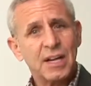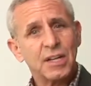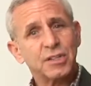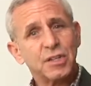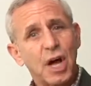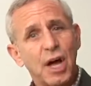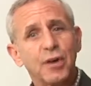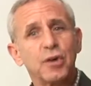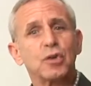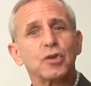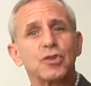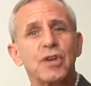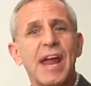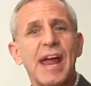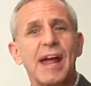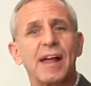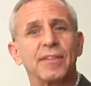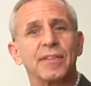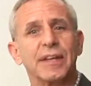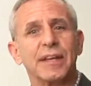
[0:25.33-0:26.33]
to
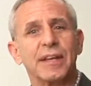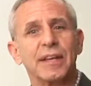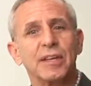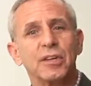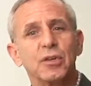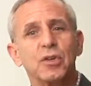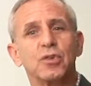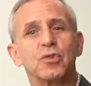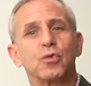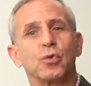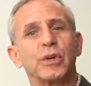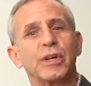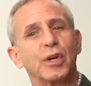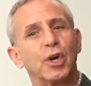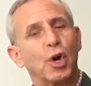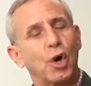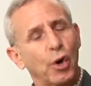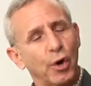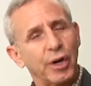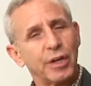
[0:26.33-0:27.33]
understand the industry
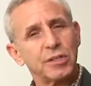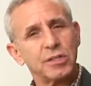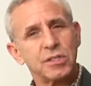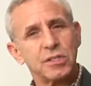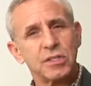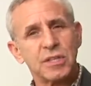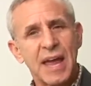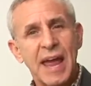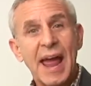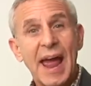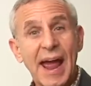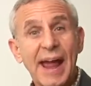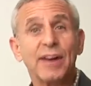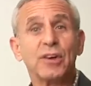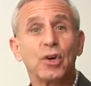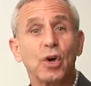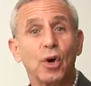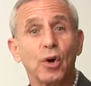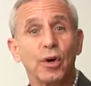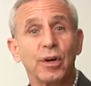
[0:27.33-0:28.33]
currents
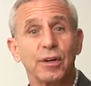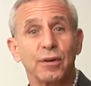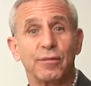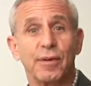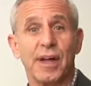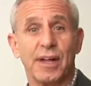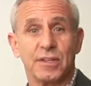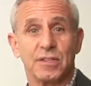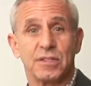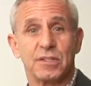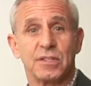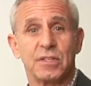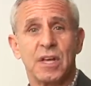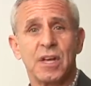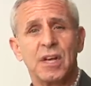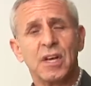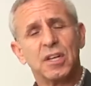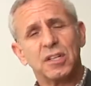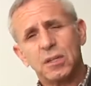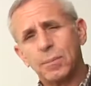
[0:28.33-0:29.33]
and current events,
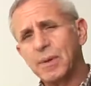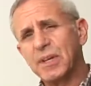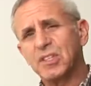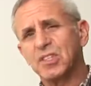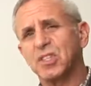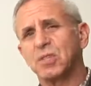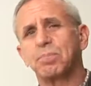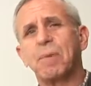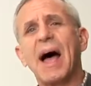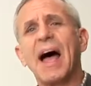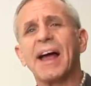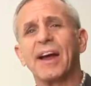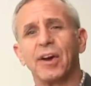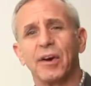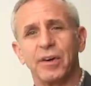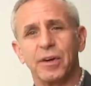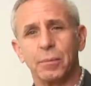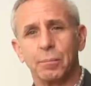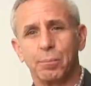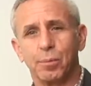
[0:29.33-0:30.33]
to be
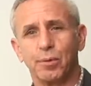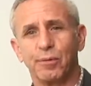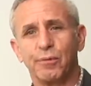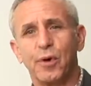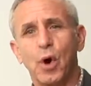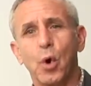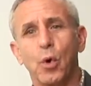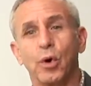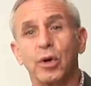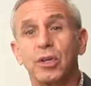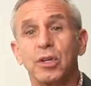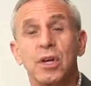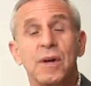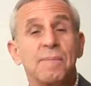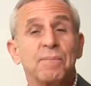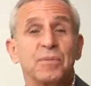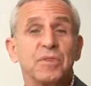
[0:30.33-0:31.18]
inspired and provoked,